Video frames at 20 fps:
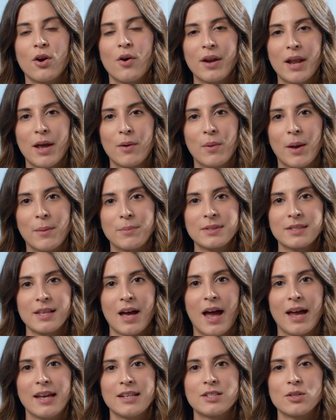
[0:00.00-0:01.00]
on our
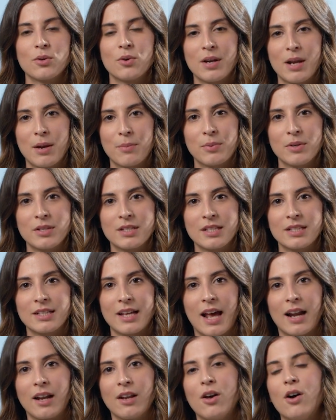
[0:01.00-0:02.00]
website or in our printed
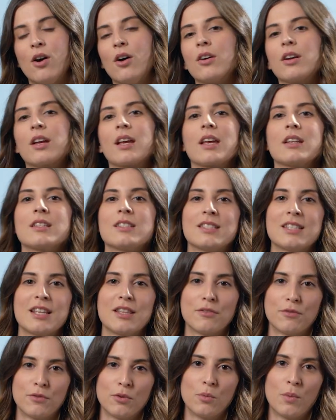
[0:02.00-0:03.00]
catalogue to see
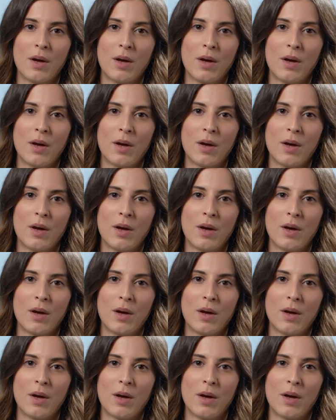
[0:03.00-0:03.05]
the full